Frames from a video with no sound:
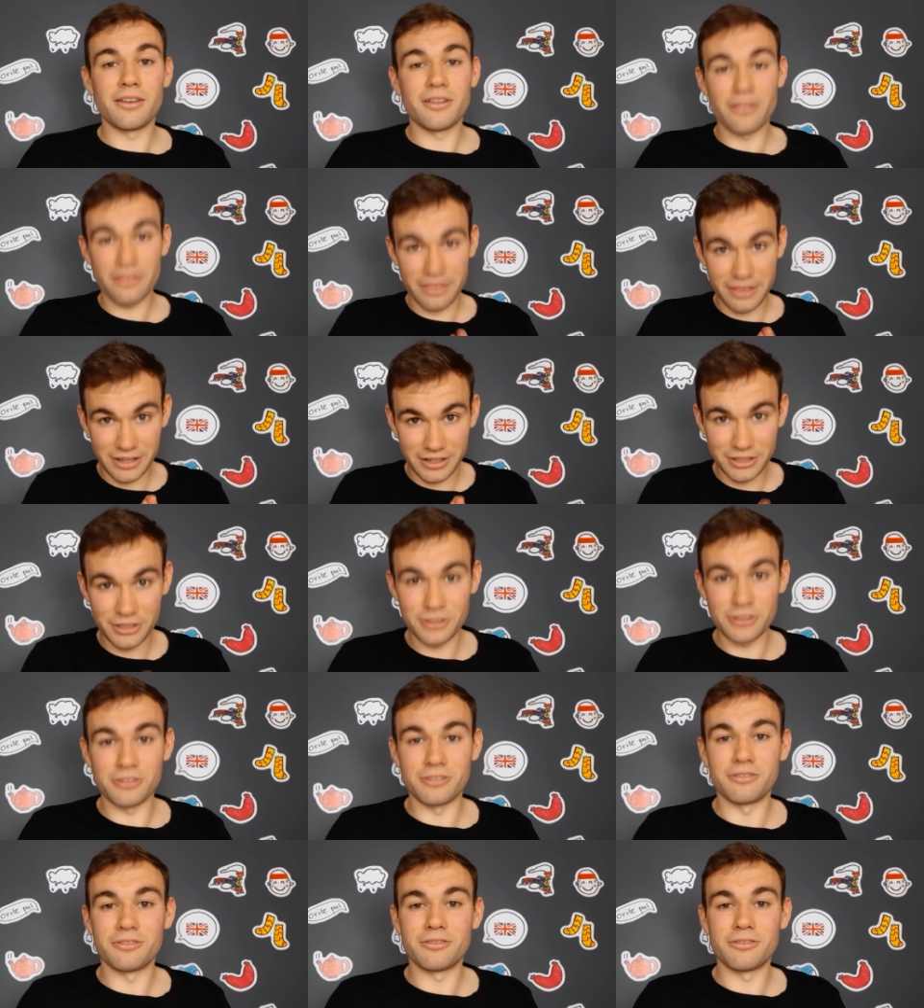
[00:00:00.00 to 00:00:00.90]
Thank
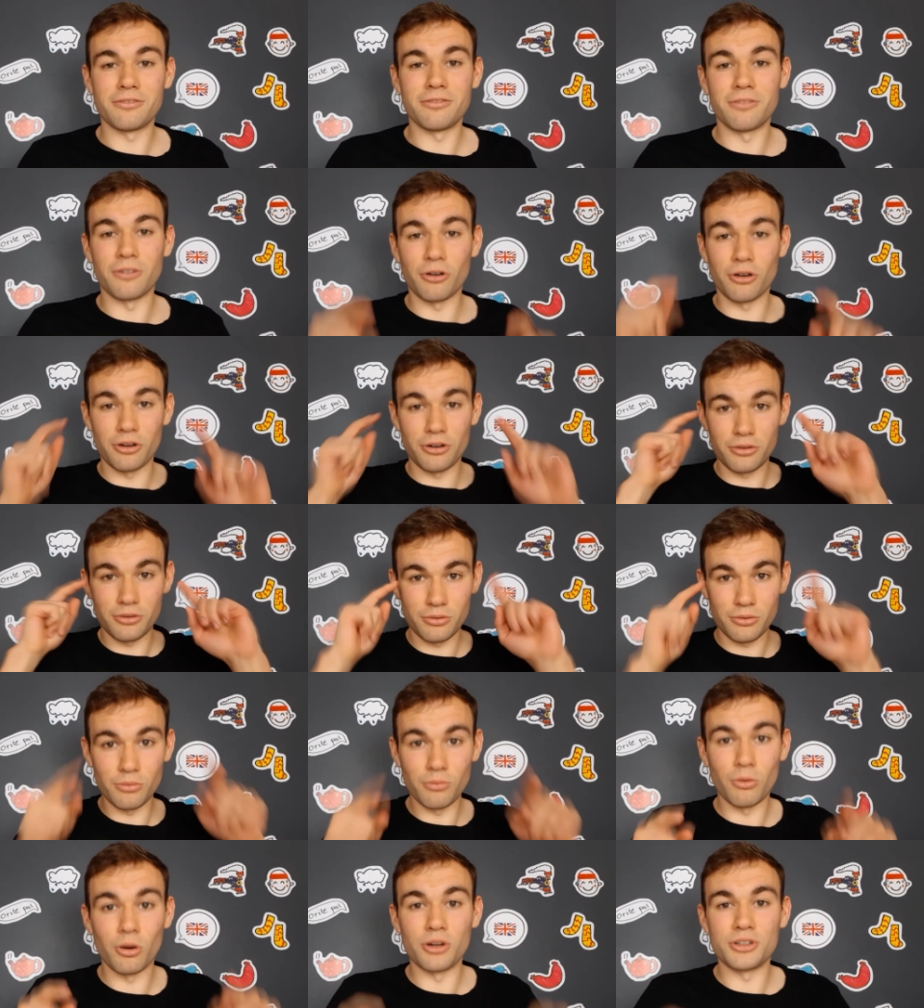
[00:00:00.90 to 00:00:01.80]
you for
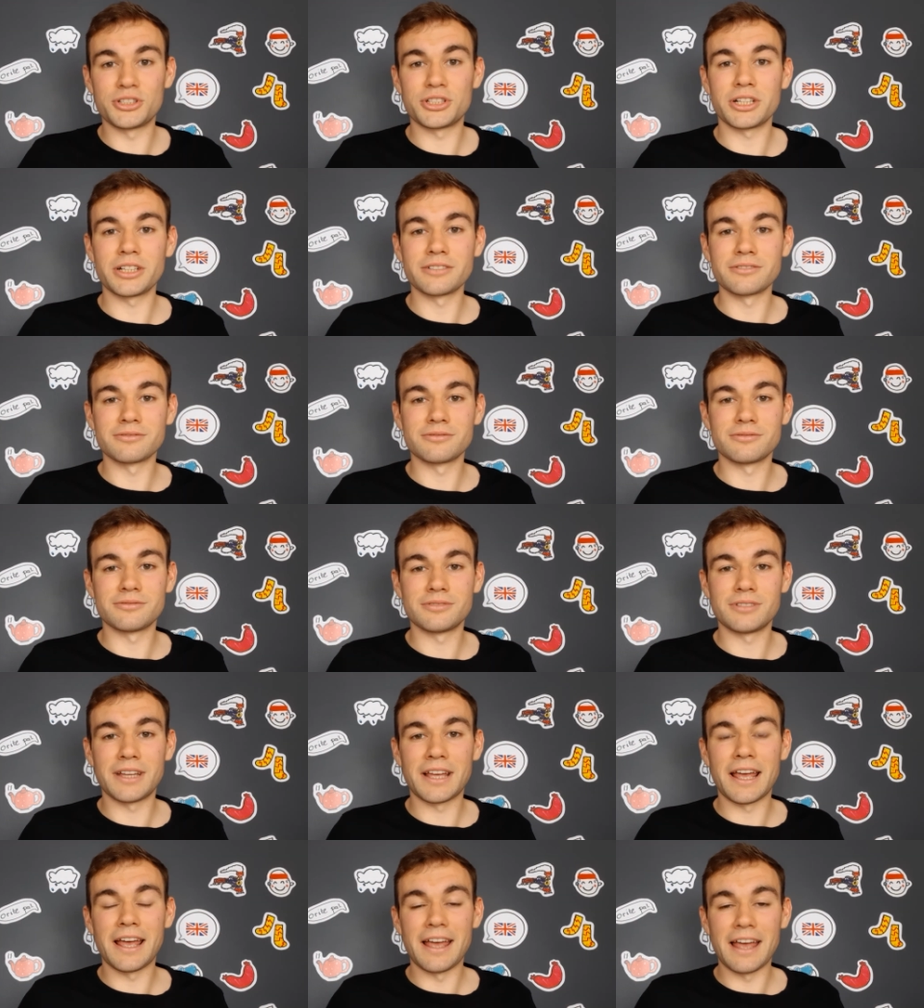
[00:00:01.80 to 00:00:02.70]
watching
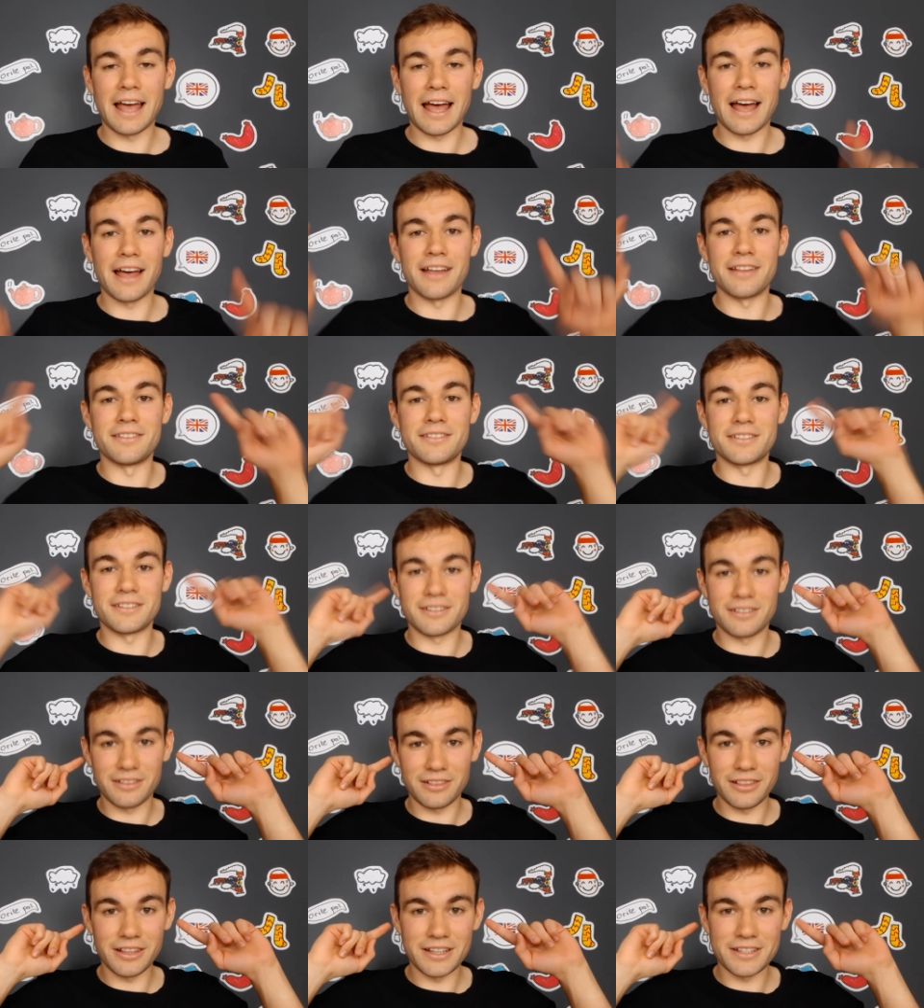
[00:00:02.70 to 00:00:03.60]
and
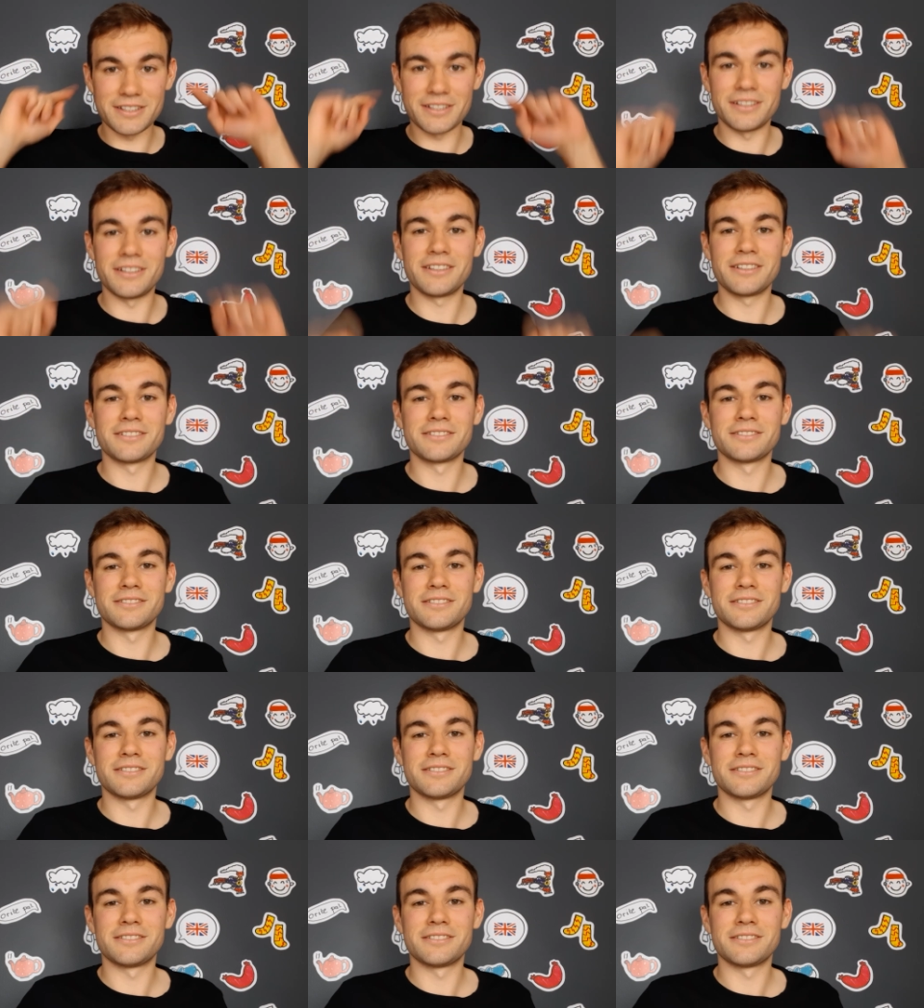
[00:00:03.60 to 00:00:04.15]
listening,